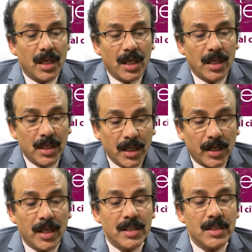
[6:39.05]
hear
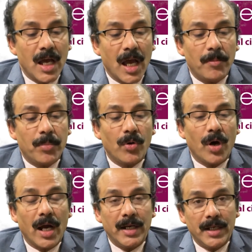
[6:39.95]
is
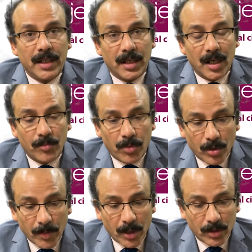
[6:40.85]
haploidentical bone
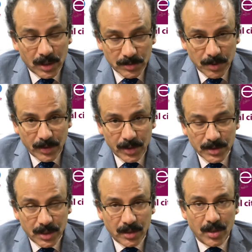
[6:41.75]
marrow
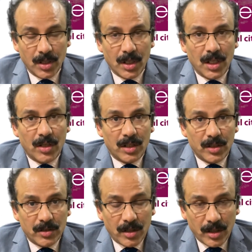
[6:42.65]
transplantation.
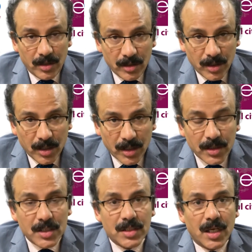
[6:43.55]
In
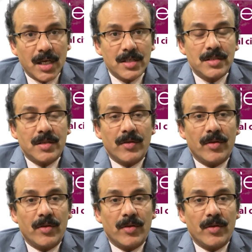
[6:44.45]
this case,